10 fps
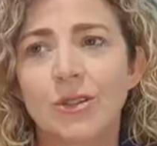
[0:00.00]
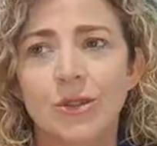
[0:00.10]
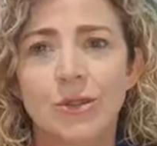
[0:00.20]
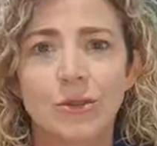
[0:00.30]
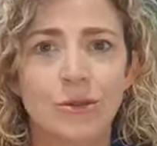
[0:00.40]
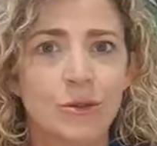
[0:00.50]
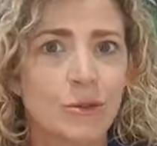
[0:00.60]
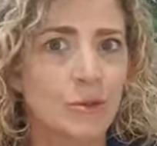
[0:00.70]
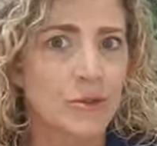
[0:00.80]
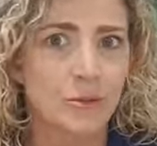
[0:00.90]

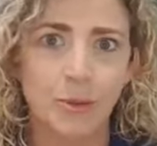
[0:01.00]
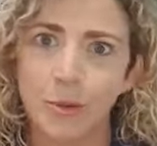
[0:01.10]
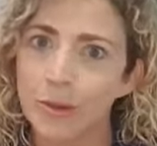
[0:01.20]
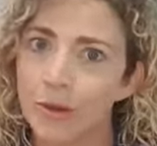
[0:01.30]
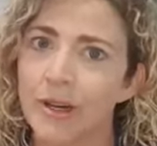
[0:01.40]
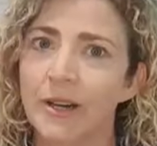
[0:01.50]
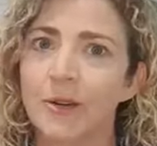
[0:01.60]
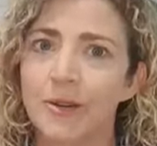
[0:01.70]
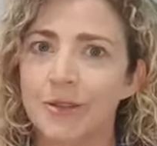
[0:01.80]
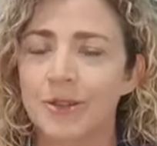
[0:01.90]
to support your
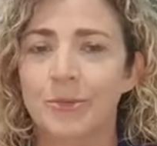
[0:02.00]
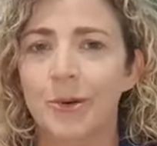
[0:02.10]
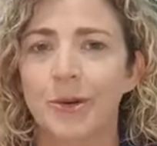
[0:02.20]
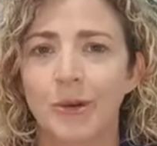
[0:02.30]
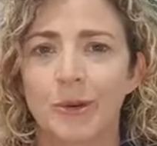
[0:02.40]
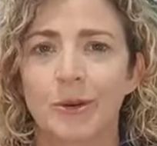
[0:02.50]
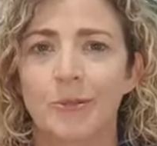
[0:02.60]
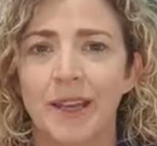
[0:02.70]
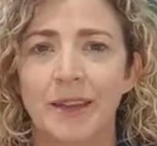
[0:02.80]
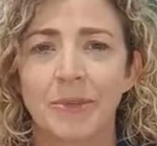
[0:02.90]
health and support your
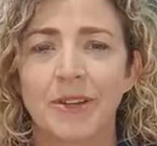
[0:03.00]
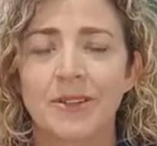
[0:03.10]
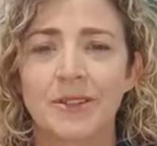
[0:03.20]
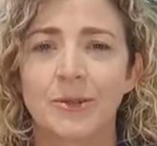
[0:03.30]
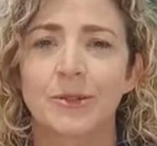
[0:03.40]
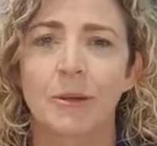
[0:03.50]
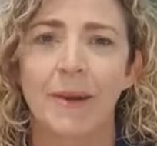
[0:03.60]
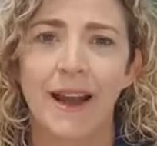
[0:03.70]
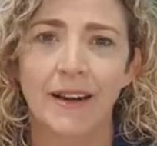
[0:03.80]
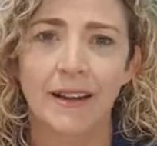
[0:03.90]
well-being, because it's all
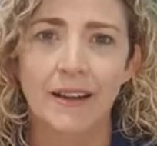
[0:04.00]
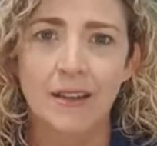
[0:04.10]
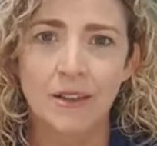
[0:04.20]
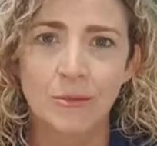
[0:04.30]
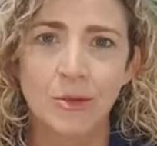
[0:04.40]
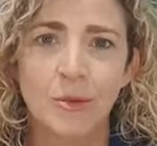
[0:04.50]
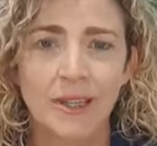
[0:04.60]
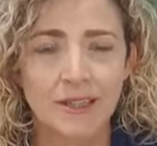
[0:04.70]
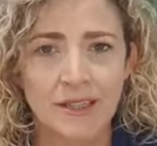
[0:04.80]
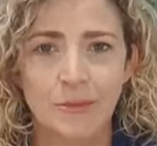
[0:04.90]
about the more we
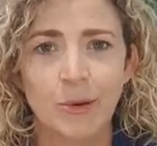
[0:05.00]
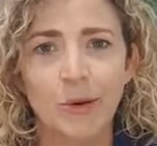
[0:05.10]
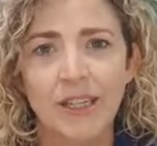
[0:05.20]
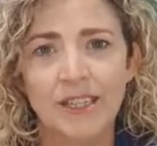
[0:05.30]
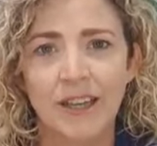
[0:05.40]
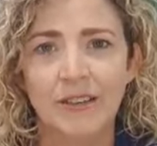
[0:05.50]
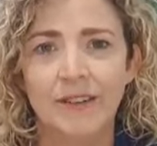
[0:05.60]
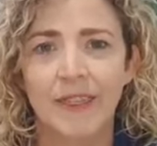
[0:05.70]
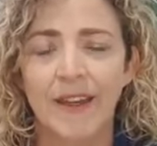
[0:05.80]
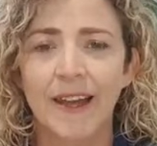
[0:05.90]
can support each other
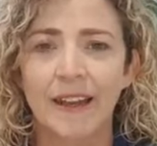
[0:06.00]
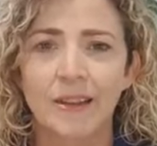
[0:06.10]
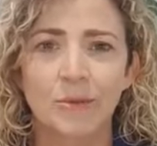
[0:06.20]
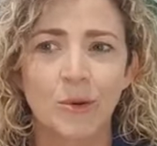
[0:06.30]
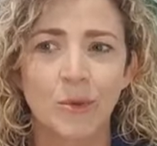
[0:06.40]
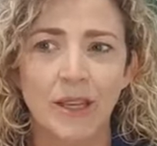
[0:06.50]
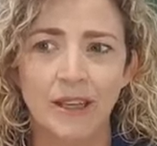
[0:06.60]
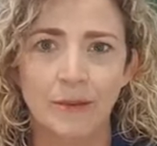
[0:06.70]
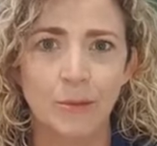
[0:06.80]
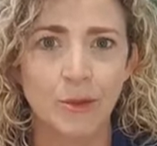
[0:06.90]
in that, and the more we
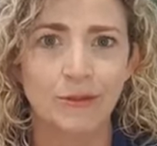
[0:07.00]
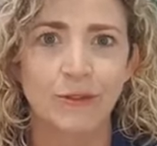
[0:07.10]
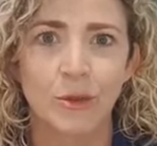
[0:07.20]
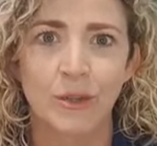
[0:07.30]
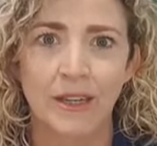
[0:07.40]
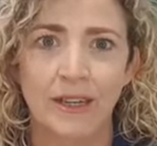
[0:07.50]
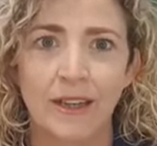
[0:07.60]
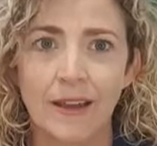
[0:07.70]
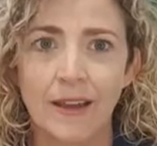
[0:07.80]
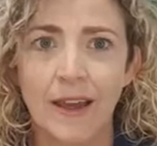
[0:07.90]
can move forward
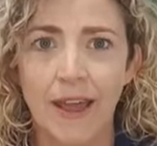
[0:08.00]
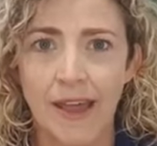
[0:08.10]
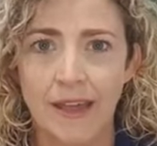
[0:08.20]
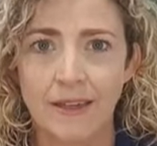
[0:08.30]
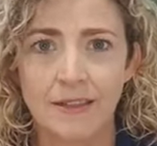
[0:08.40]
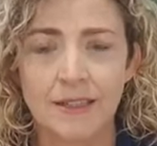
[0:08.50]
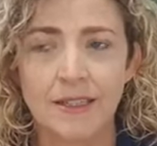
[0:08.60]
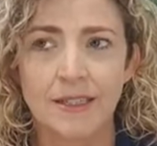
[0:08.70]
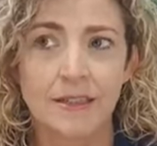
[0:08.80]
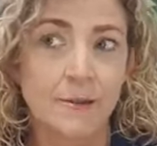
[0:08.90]

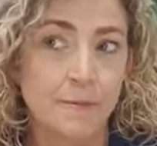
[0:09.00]
and